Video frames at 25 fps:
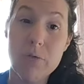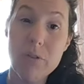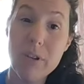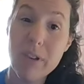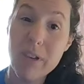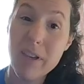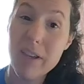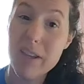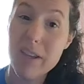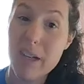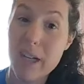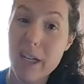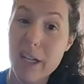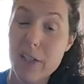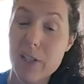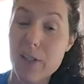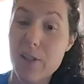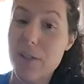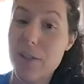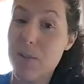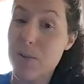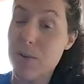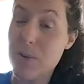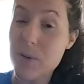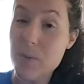really the next
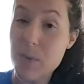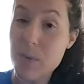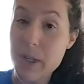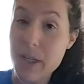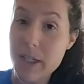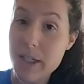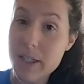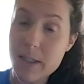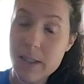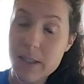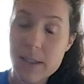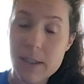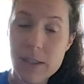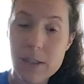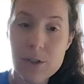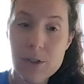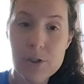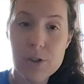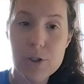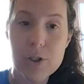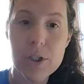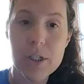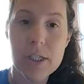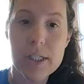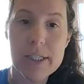3 weeks, this is
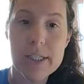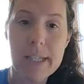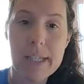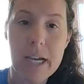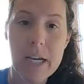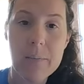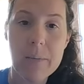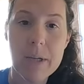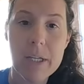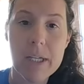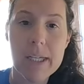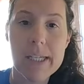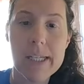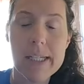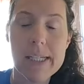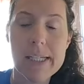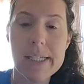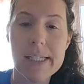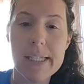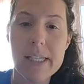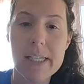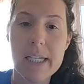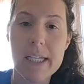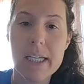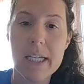your assignment,
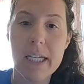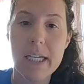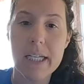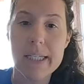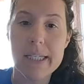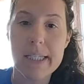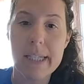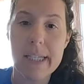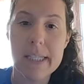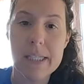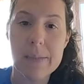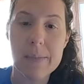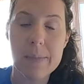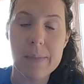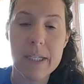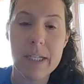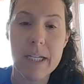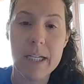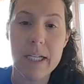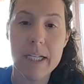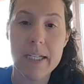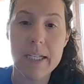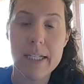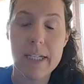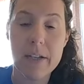is the assessment
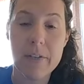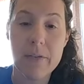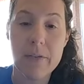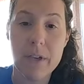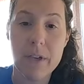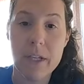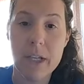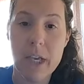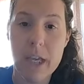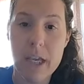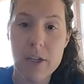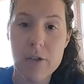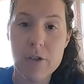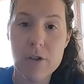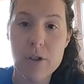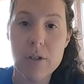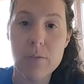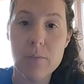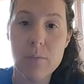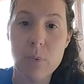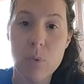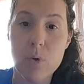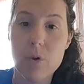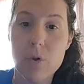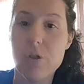and
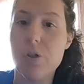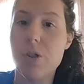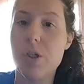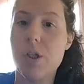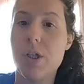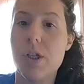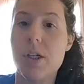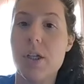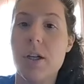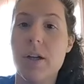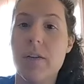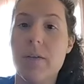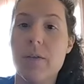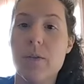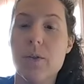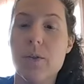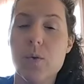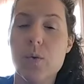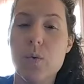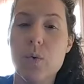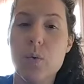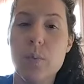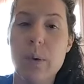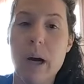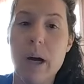identification portion of the
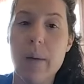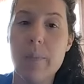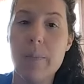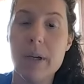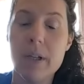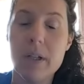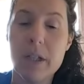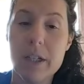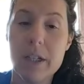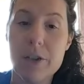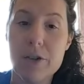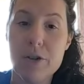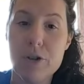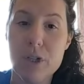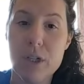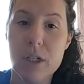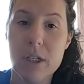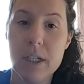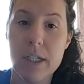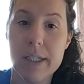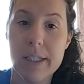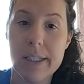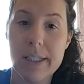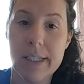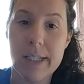school population
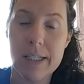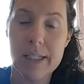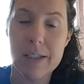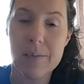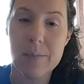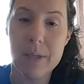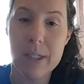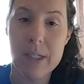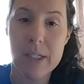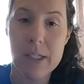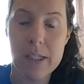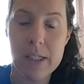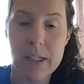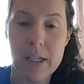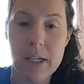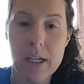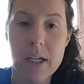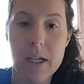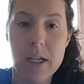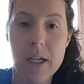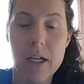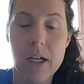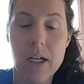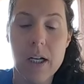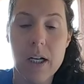assessment
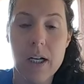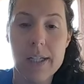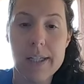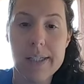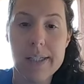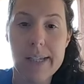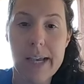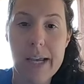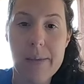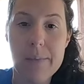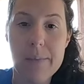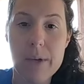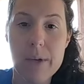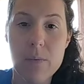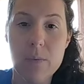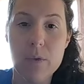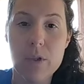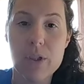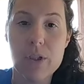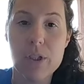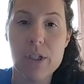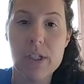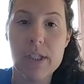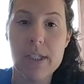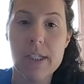assignment,
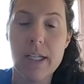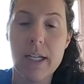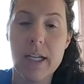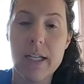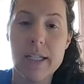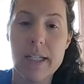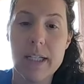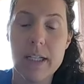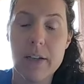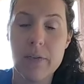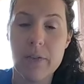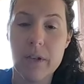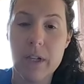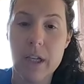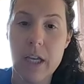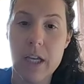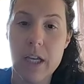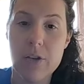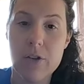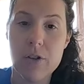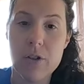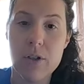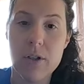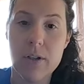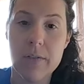which is the
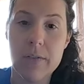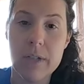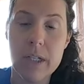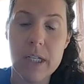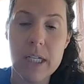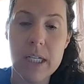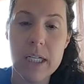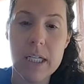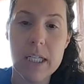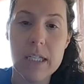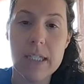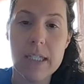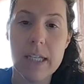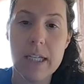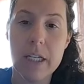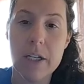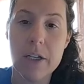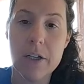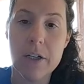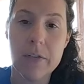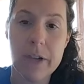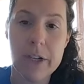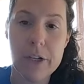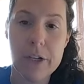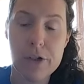identification of needs and
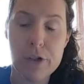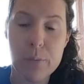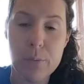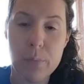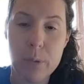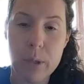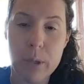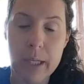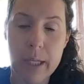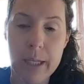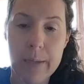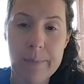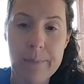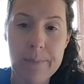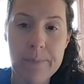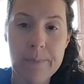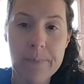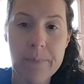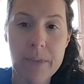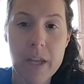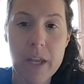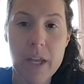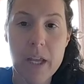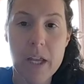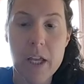intervention plan.
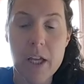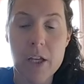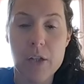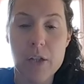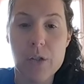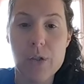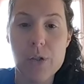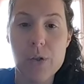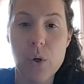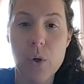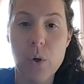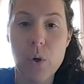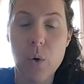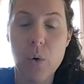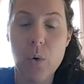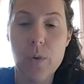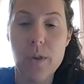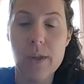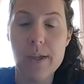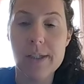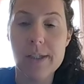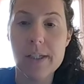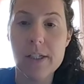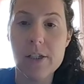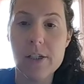So
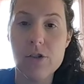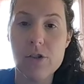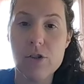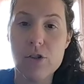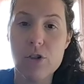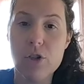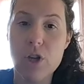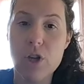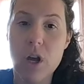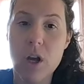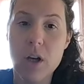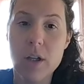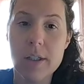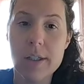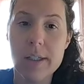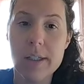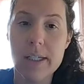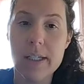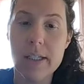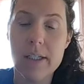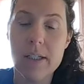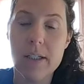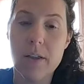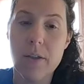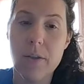this is chunked
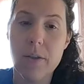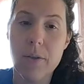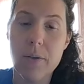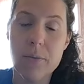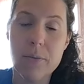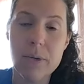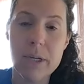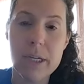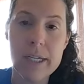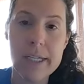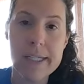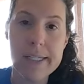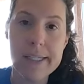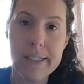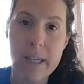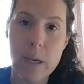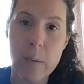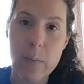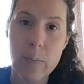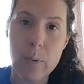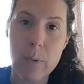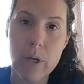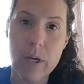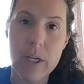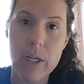into 3
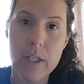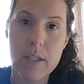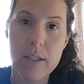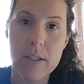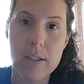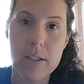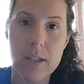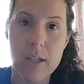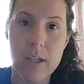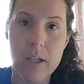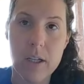separate